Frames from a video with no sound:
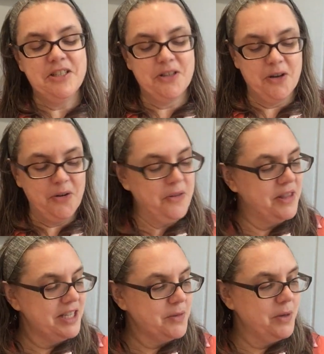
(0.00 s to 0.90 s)
So
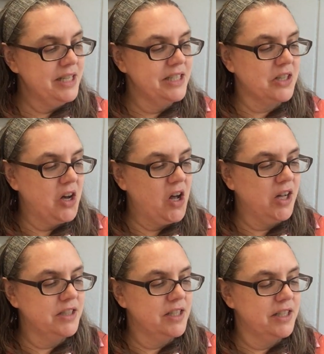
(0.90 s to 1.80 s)
this one is
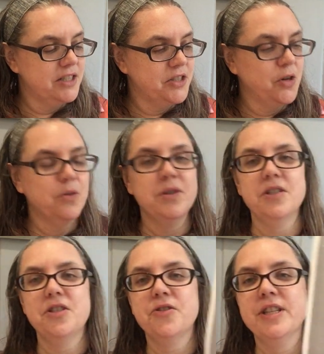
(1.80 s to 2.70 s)
called Stone
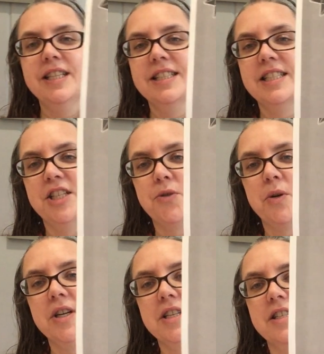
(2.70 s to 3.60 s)
Street
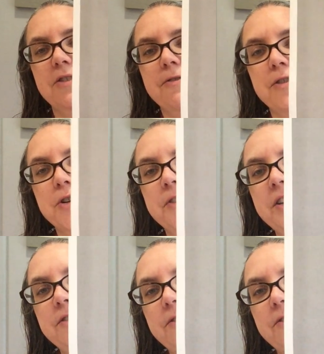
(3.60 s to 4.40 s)
Stitchworks Fervent